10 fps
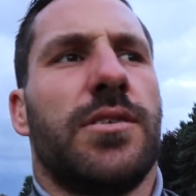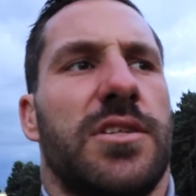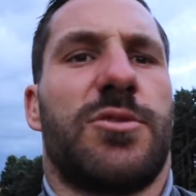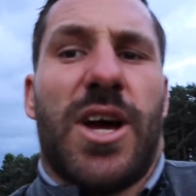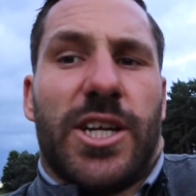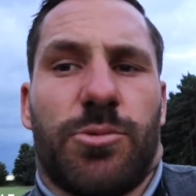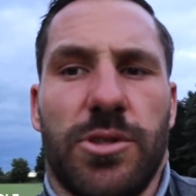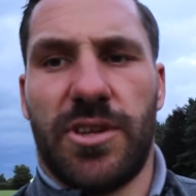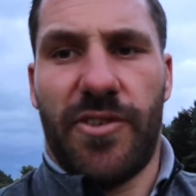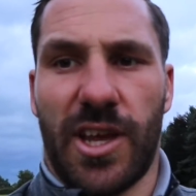The smash
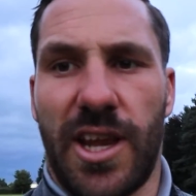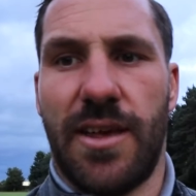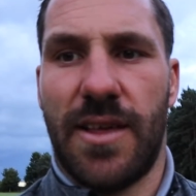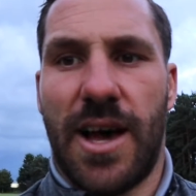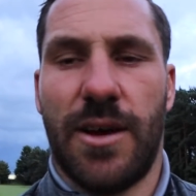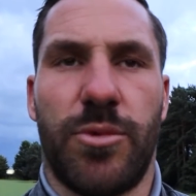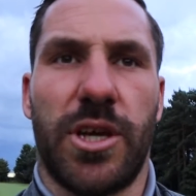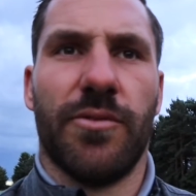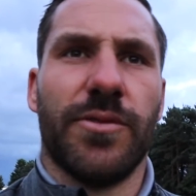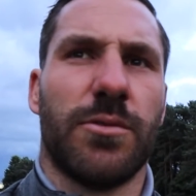ones, if you can hit that and be
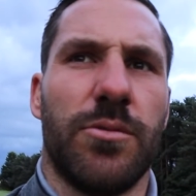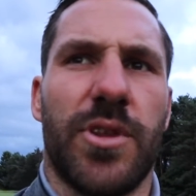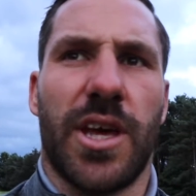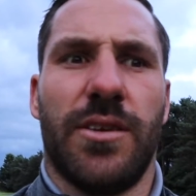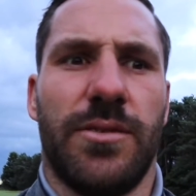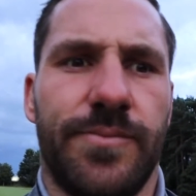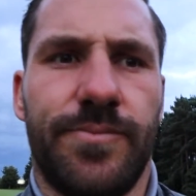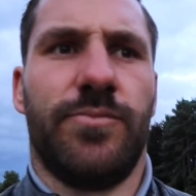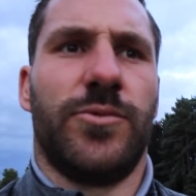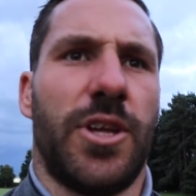comfortable with it,
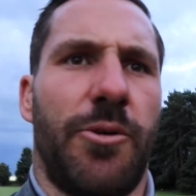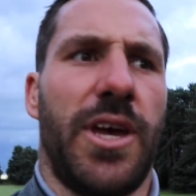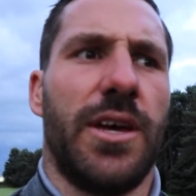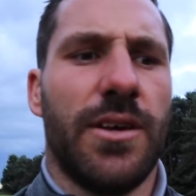do it.